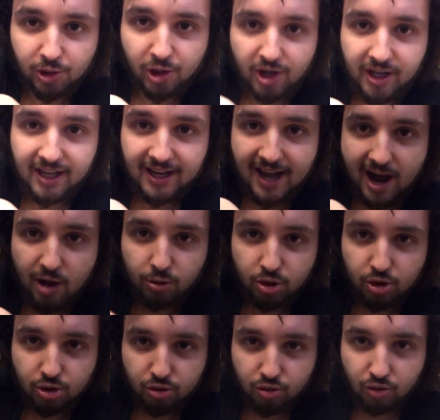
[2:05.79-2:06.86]
look at how
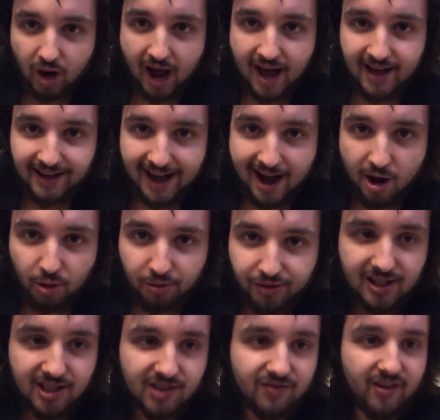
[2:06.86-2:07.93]
dried
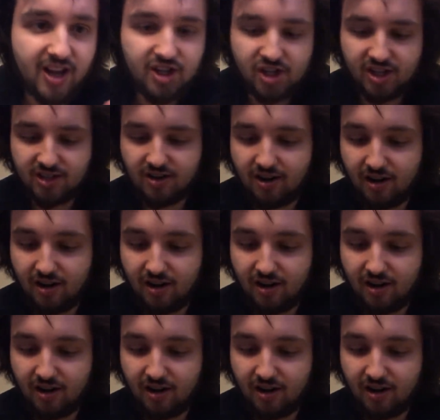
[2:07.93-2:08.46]
out these veggies